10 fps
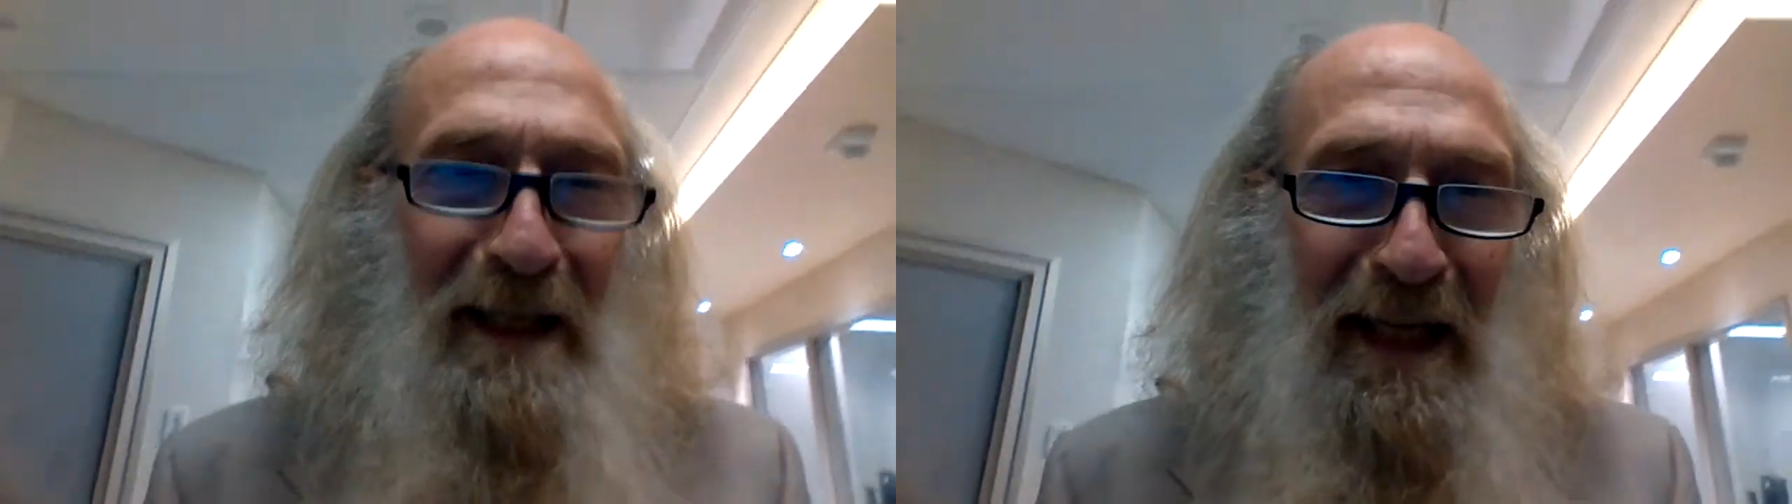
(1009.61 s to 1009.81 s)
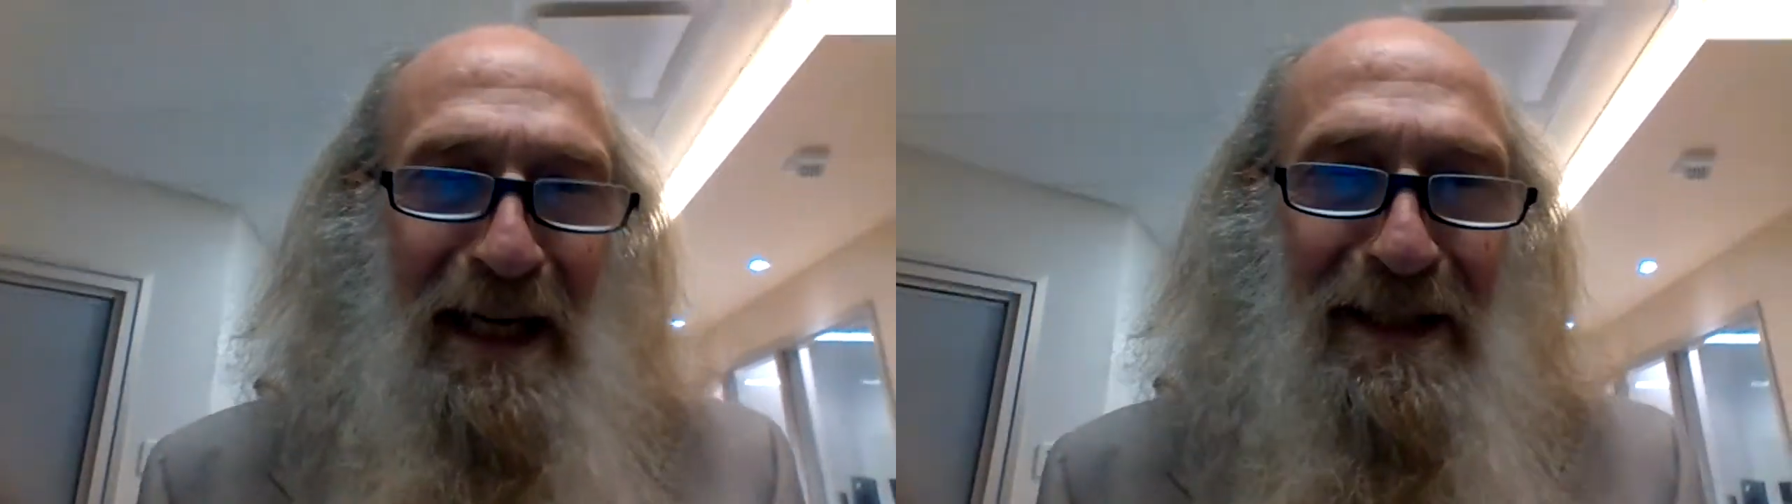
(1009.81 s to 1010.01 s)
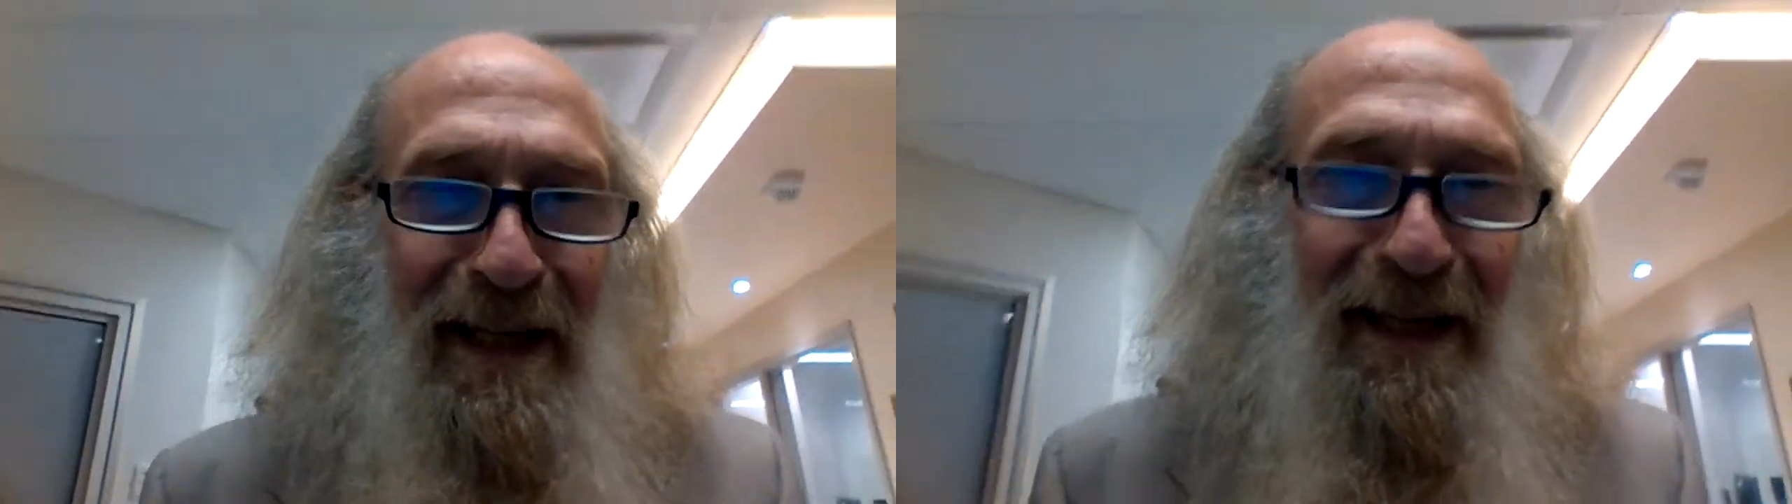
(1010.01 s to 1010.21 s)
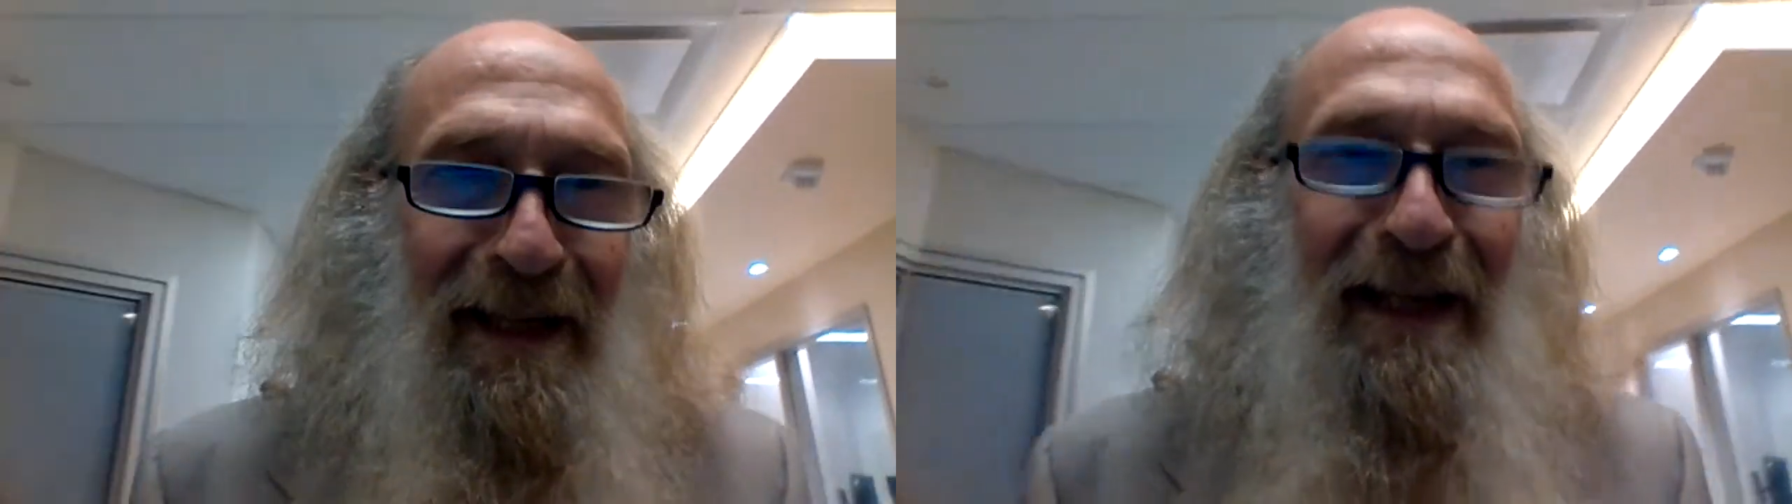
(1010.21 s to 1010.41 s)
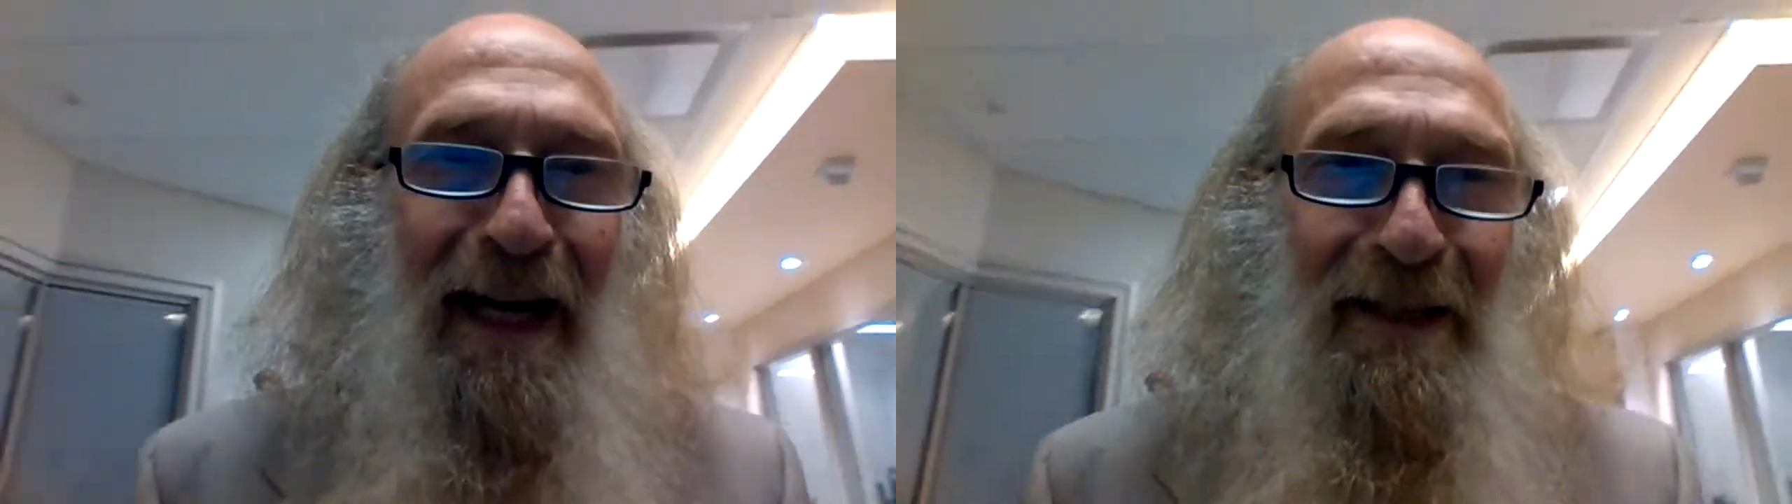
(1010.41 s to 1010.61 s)
class
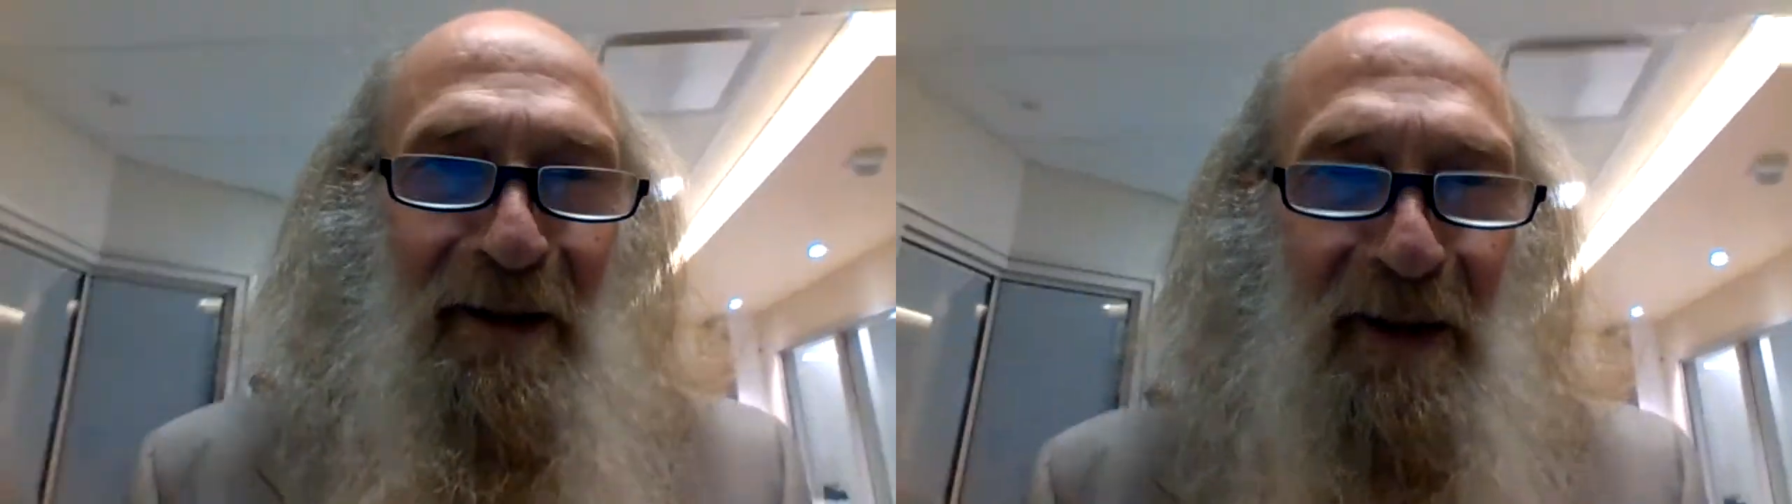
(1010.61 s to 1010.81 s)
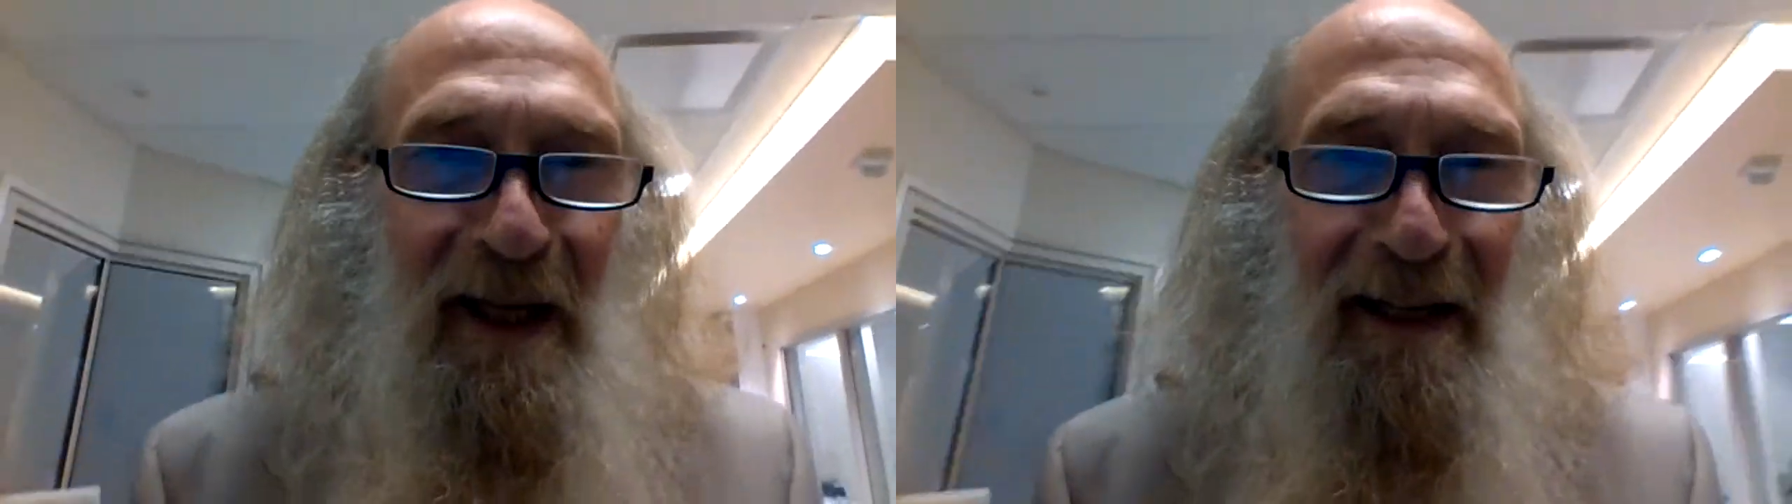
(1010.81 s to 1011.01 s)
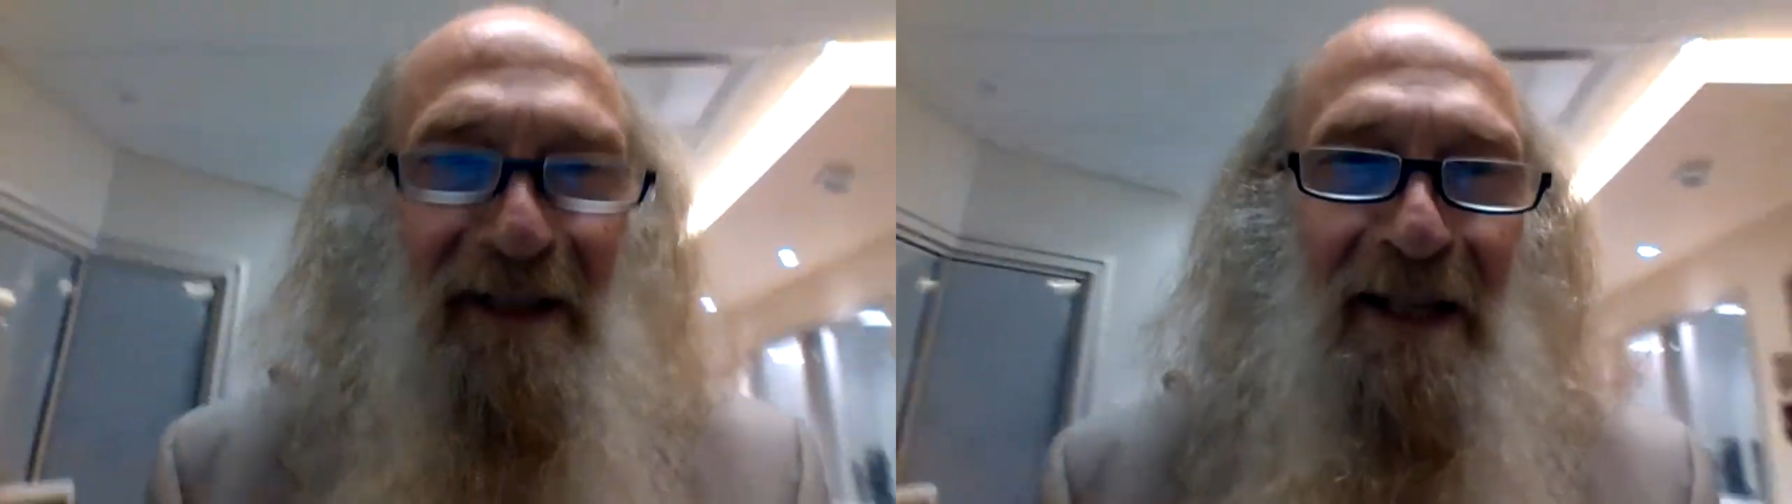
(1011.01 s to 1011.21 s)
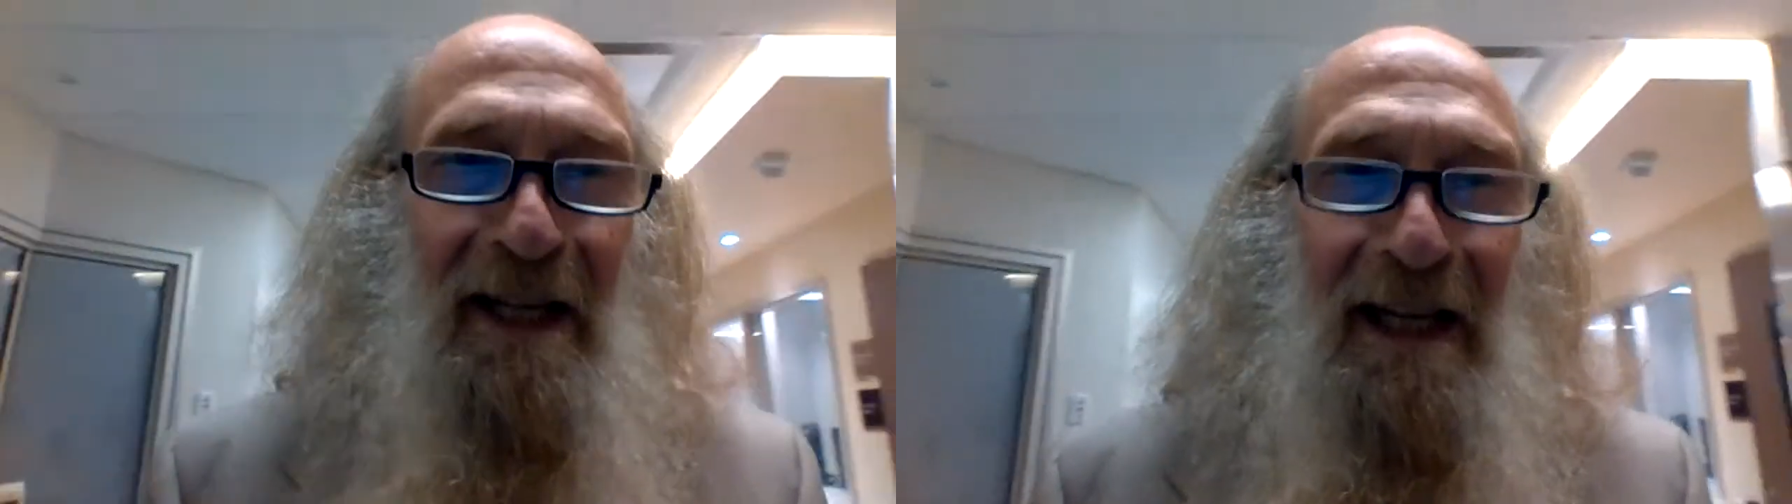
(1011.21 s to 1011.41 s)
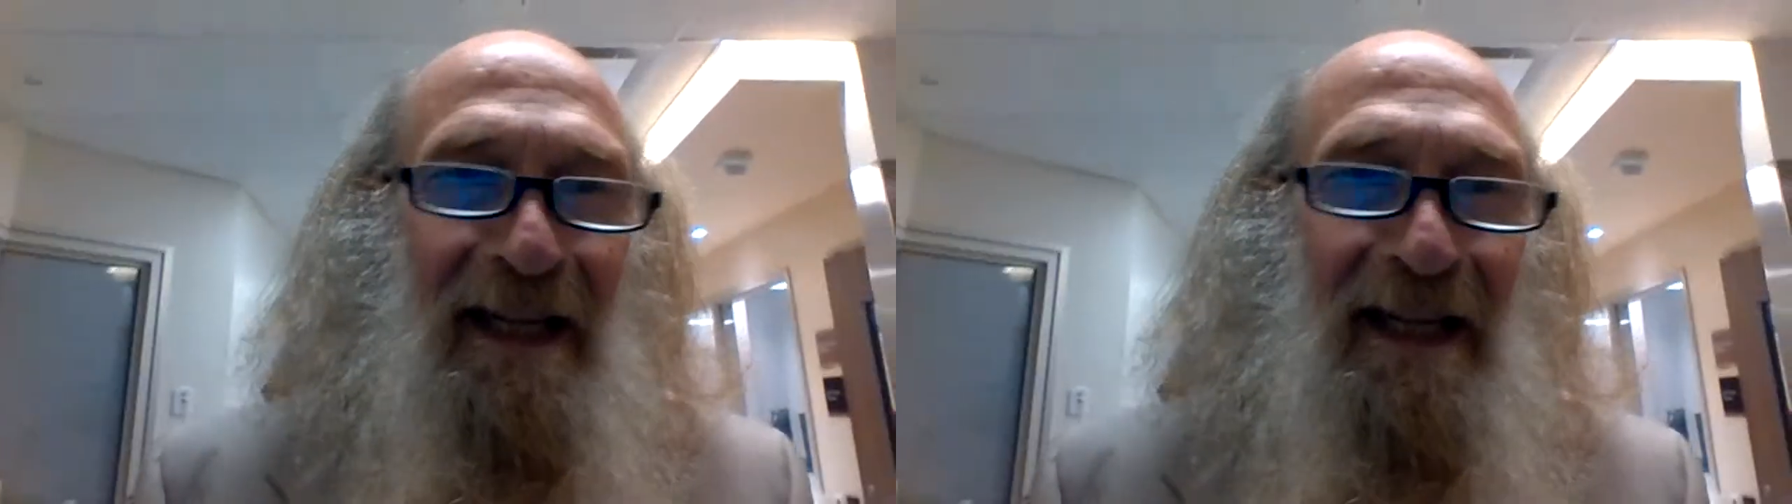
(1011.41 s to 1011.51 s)
at New College,